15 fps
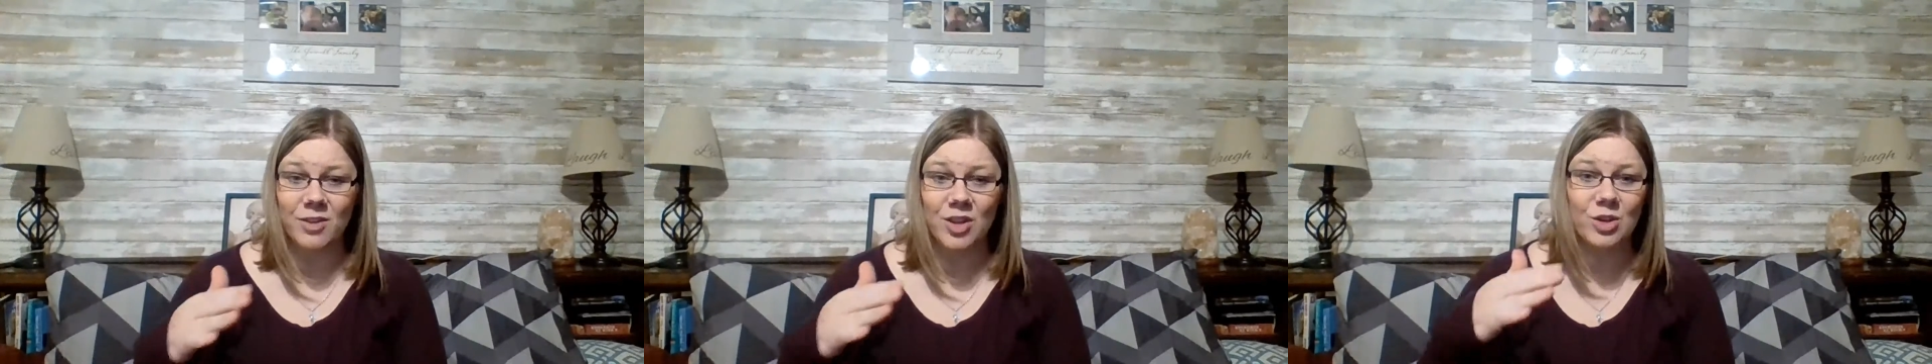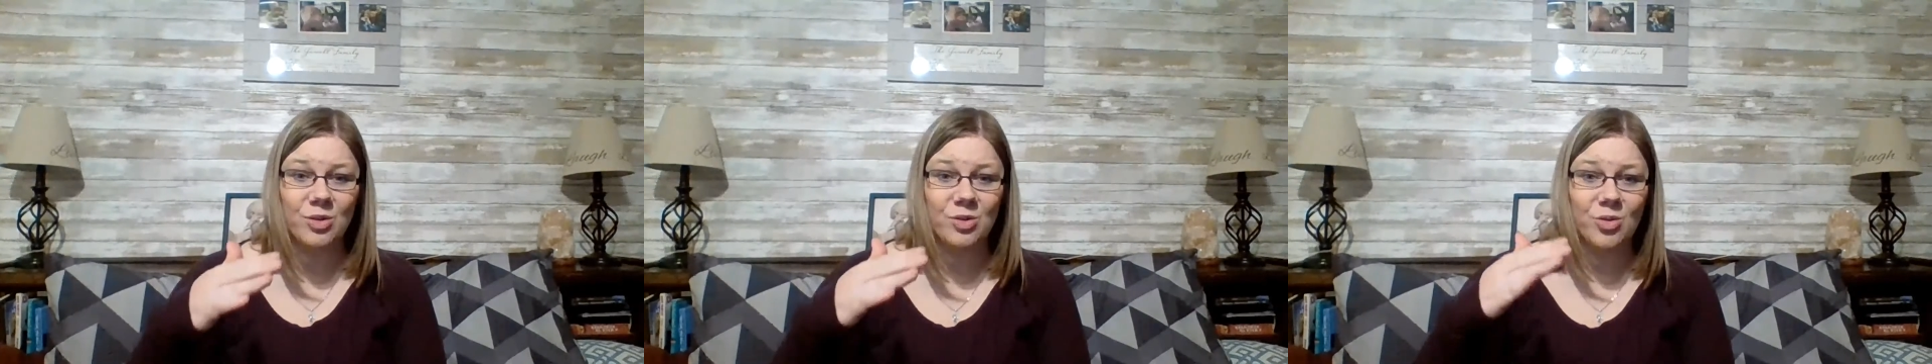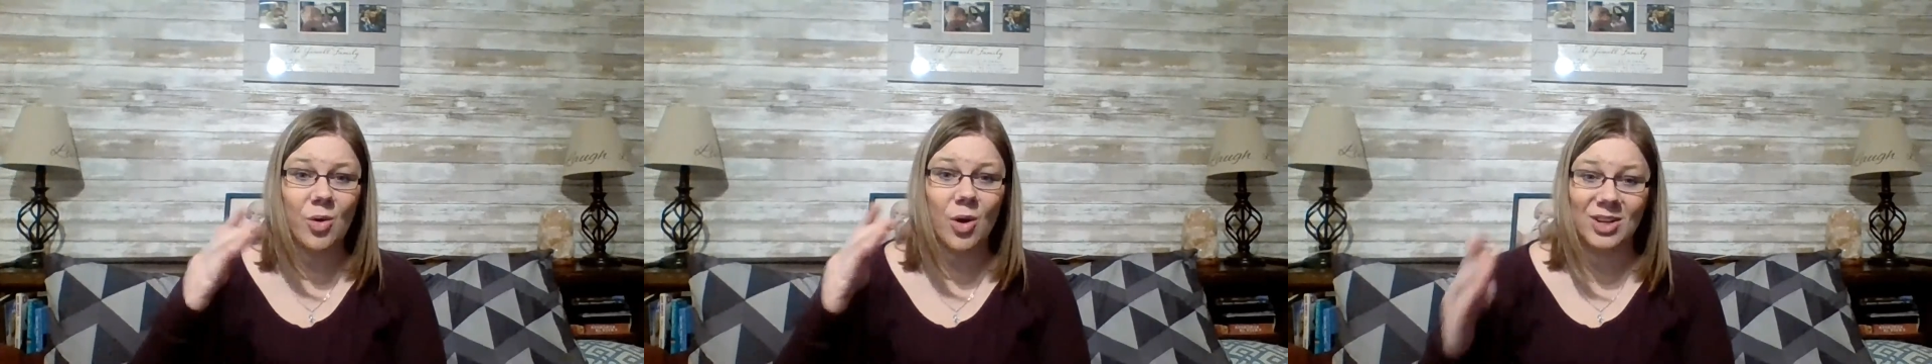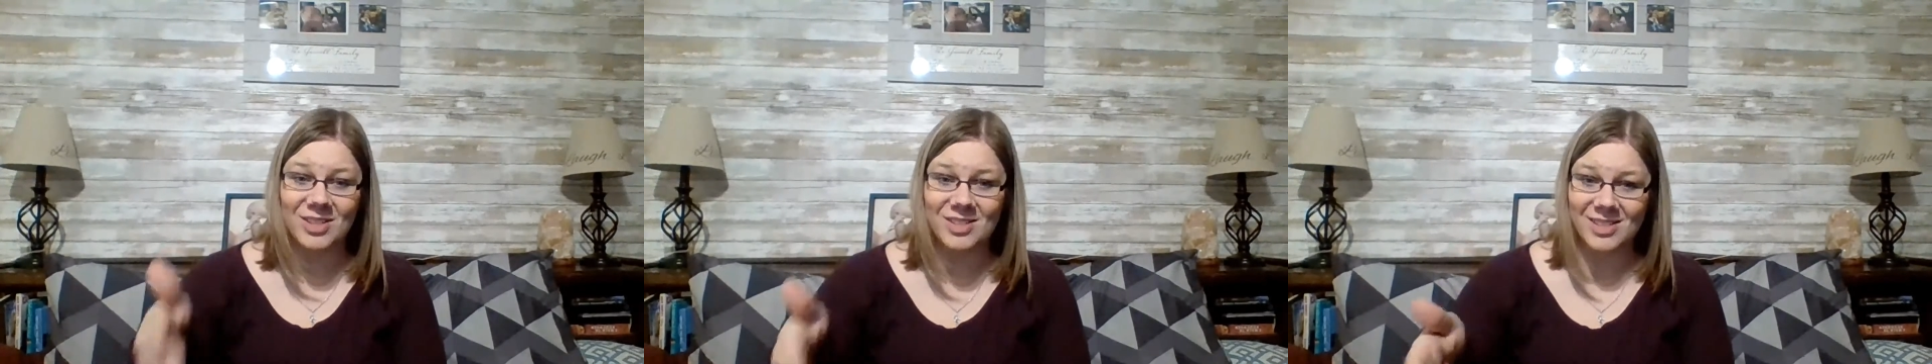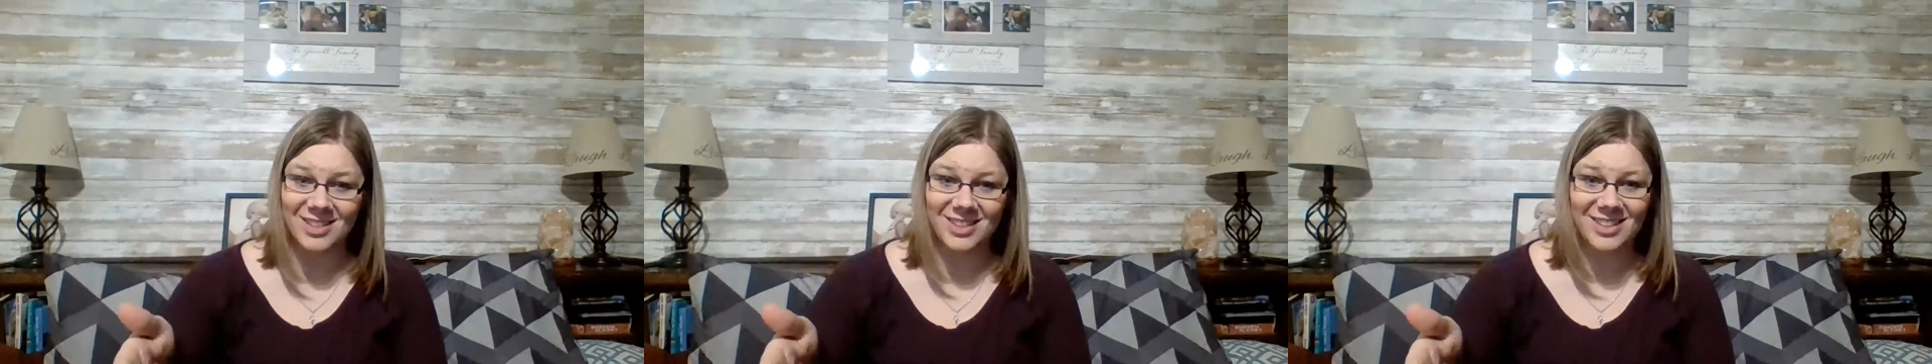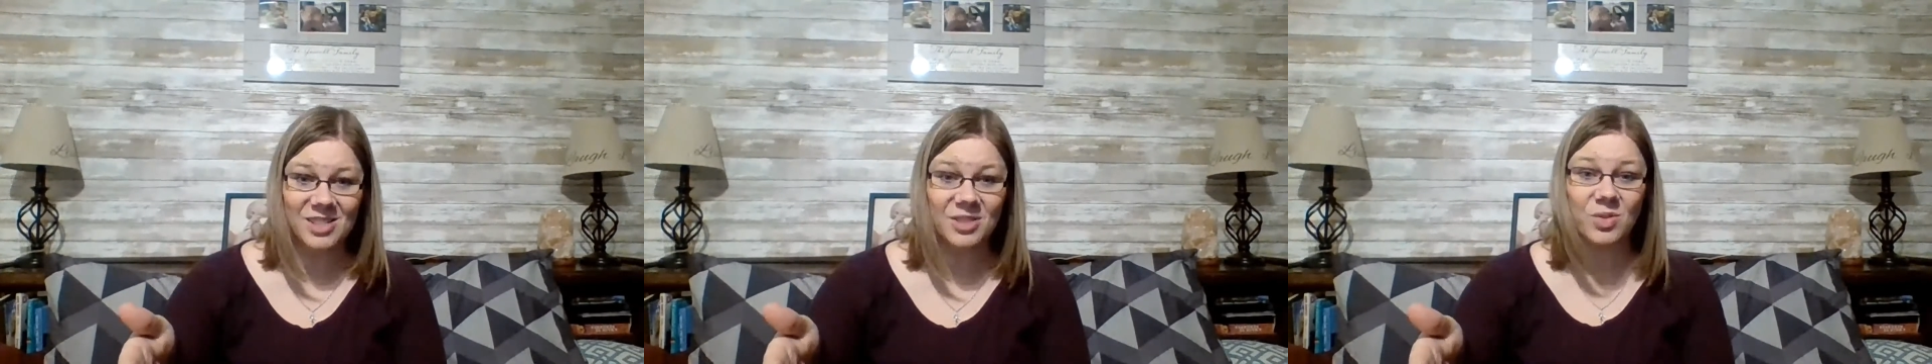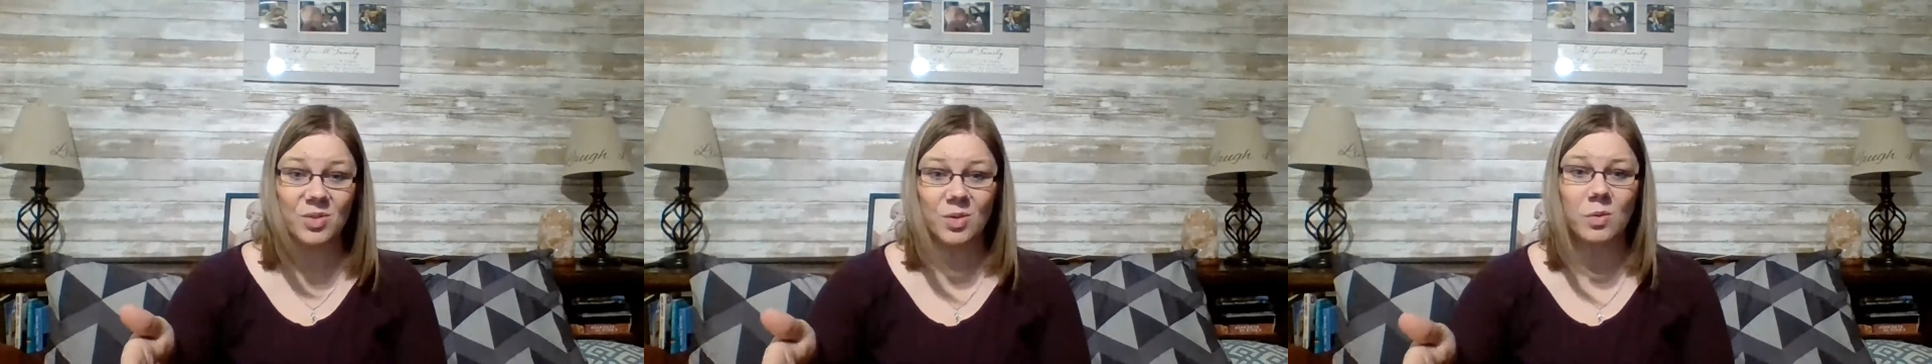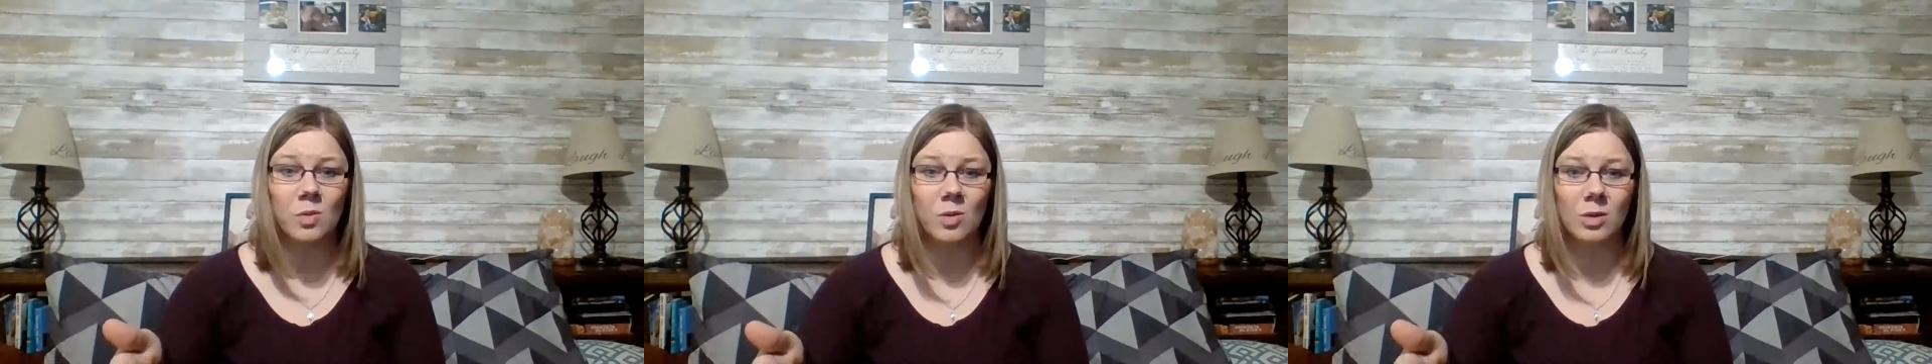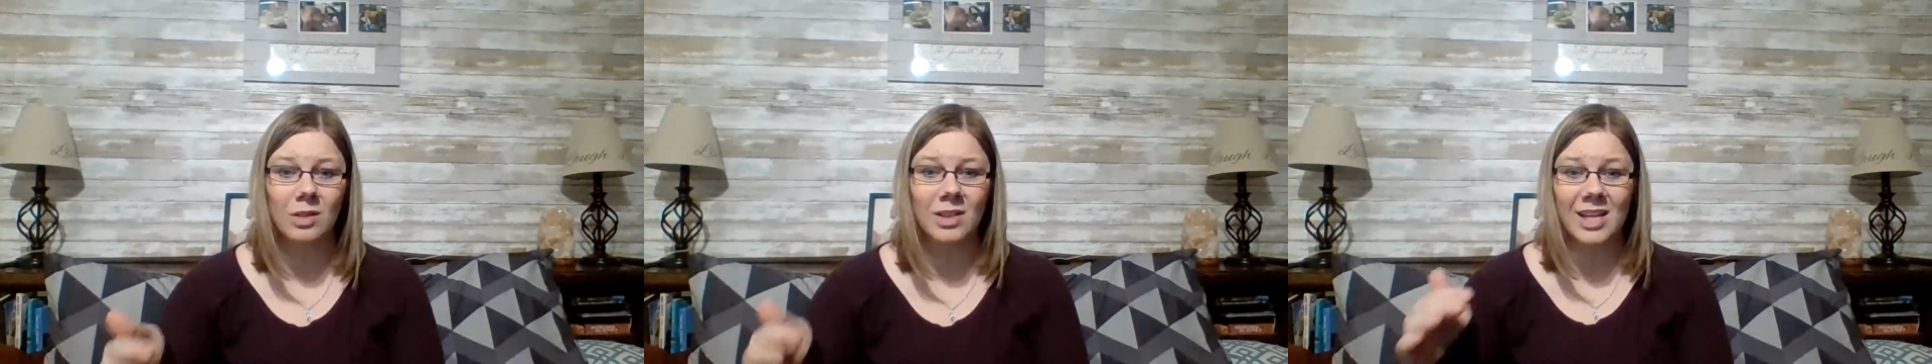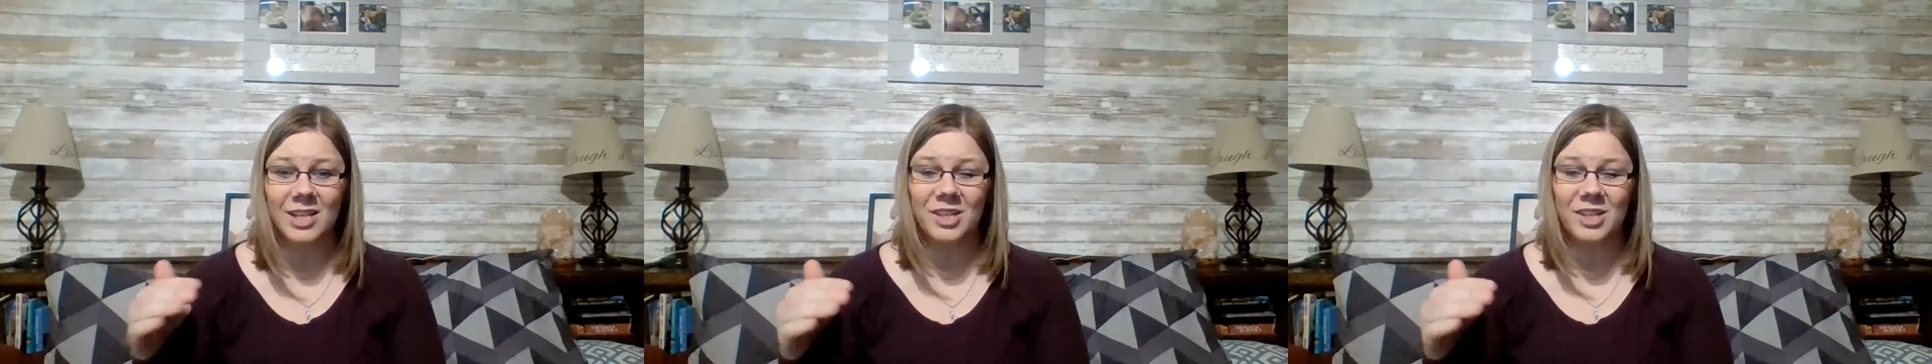you are still in school,